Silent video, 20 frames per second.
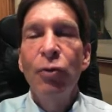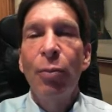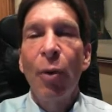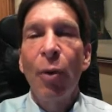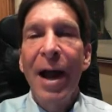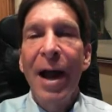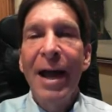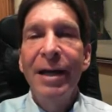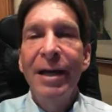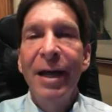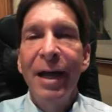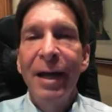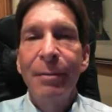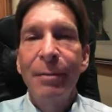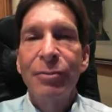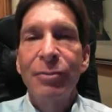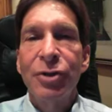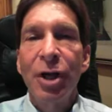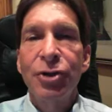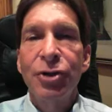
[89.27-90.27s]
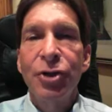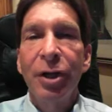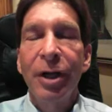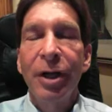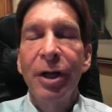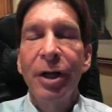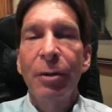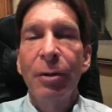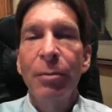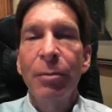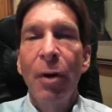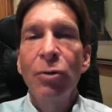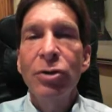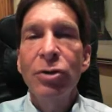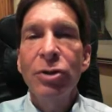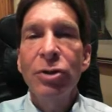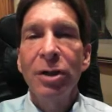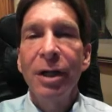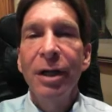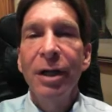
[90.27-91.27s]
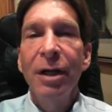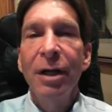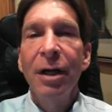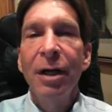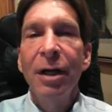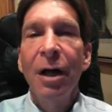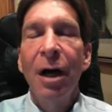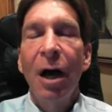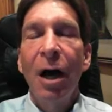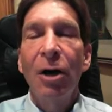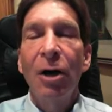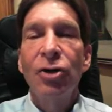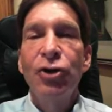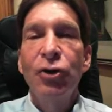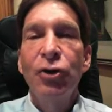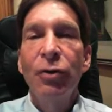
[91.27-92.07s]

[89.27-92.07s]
The two brand names that you'll hear mostly